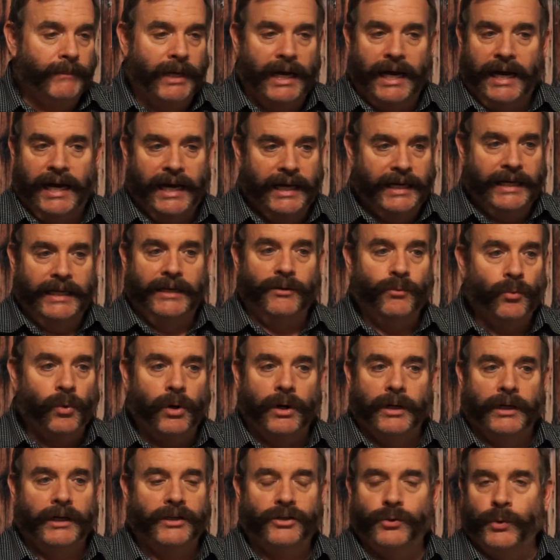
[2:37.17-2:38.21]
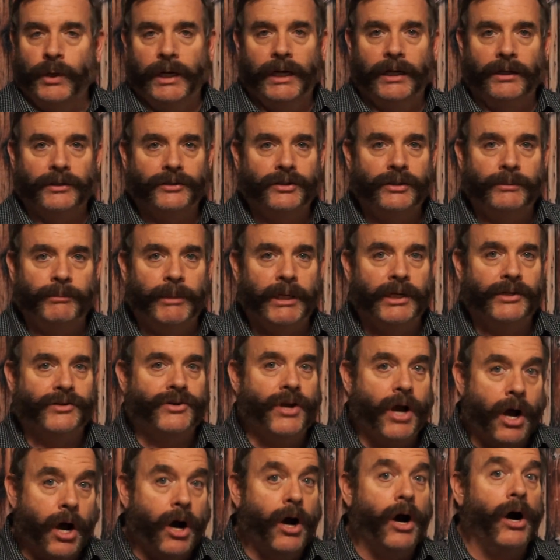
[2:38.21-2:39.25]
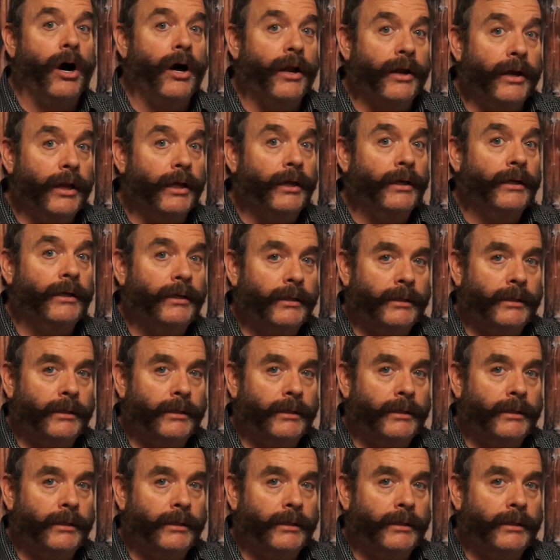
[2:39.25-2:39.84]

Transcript: I didn't want to dwell too much on